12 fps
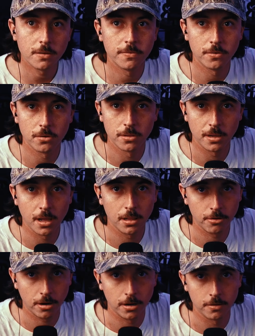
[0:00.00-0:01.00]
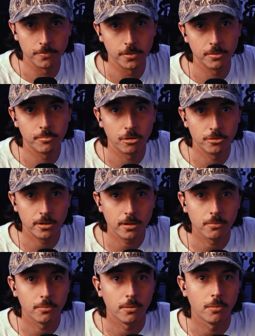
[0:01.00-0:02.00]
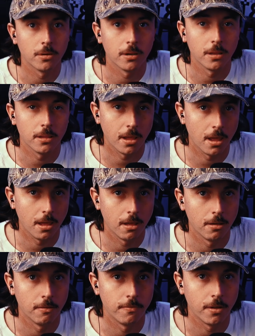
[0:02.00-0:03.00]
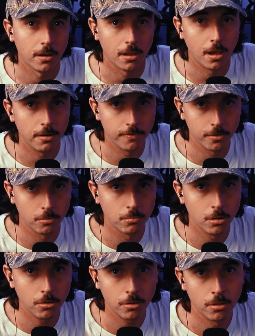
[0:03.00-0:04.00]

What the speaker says: For the color grading of this project, we wanted it to have a light film look.